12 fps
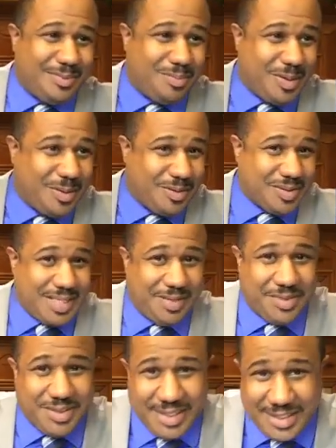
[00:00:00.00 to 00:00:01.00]
the, birds,
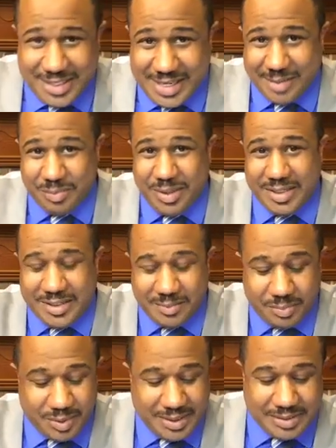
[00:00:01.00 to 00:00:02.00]
everything that have breath
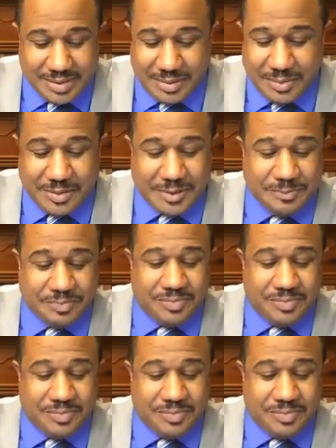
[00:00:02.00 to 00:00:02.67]
can praise the Lord.